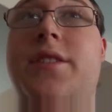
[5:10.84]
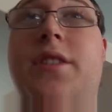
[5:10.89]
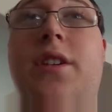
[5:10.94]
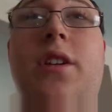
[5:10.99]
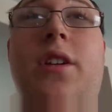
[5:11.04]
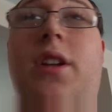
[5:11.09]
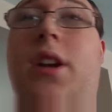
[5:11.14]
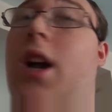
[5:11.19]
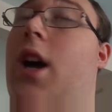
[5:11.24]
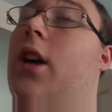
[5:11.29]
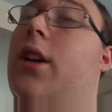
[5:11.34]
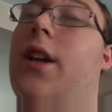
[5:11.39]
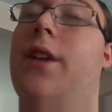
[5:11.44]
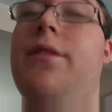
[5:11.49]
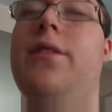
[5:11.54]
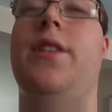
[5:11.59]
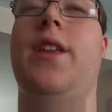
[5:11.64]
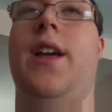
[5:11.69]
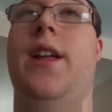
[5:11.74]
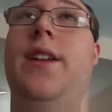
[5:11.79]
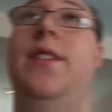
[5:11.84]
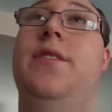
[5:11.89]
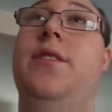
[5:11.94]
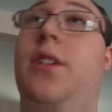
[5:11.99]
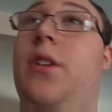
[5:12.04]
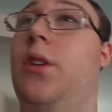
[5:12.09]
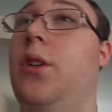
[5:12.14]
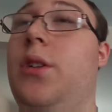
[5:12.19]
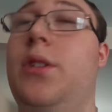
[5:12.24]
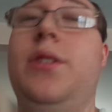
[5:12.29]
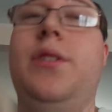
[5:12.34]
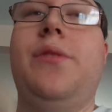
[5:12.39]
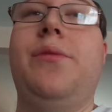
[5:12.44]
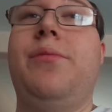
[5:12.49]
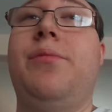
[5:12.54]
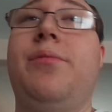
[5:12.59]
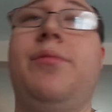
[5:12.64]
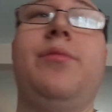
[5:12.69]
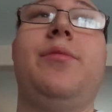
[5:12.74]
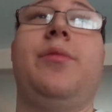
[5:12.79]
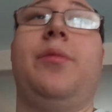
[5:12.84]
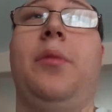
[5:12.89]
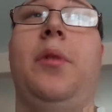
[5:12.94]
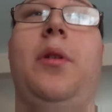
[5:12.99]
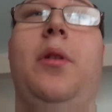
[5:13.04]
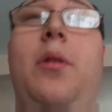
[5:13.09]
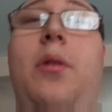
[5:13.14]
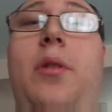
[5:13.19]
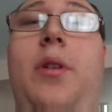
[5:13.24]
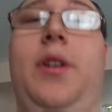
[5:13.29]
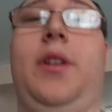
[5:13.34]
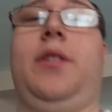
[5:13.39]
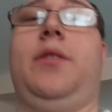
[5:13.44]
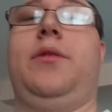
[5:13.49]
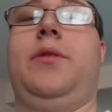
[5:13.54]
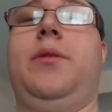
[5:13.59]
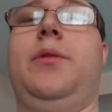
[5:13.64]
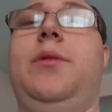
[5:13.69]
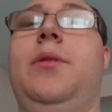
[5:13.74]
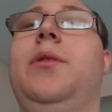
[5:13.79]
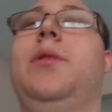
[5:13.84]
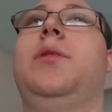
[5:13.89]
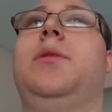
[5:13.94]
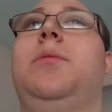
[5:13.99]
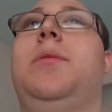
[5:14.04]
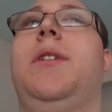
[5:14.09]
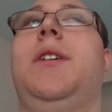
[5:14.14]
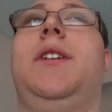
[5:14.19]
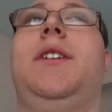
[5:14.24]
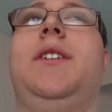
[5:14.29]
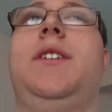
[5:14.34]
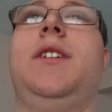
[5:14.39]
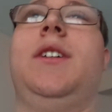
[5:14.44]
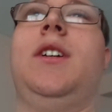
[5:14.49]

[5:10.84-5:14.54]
good. I'll give it that. It's a good recording tool, but